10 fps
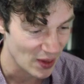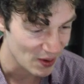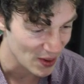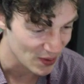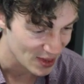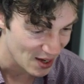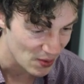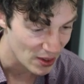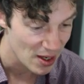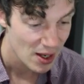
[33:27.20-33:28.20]
around with that
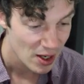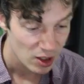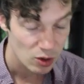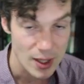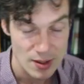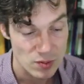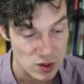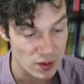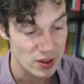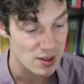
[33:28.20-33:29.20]
one. Great, so
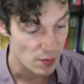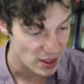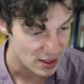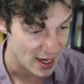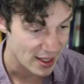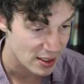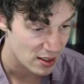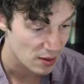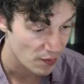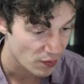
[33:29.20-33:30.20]
we've got submit
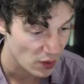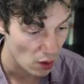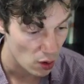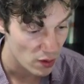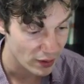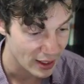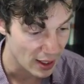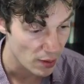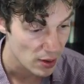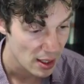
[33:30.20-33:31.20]
text over here.